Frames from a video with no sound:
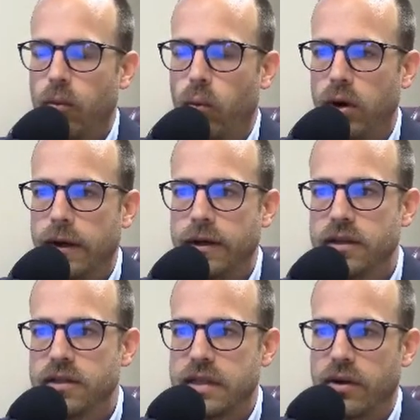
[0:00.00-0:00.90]
One,
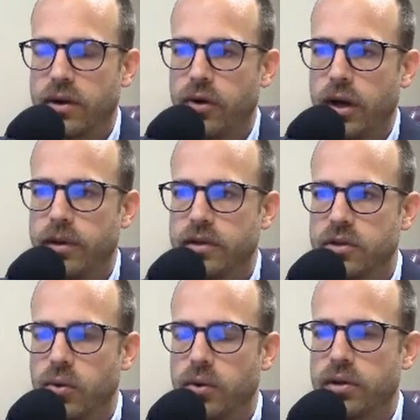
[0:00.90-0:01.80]
Saudi Arabia is
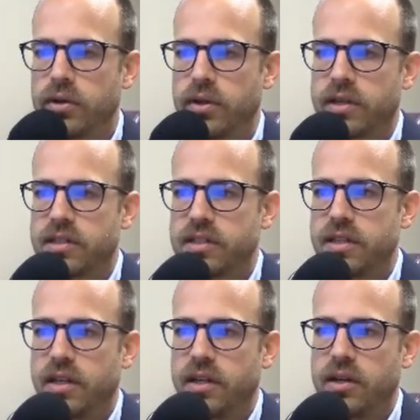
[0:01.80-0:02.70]
going to extend
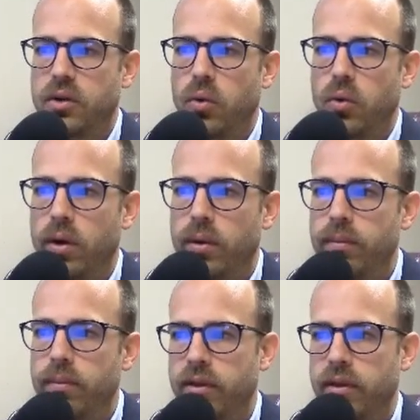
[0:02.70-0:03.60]
1 million
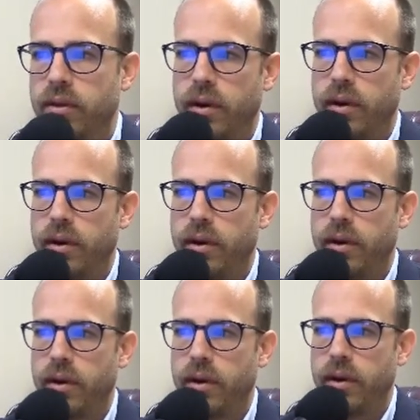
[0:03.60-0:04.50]
barrels per day of production
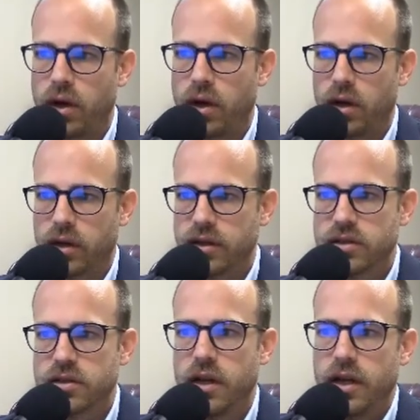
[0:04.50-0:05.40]
cuts through August.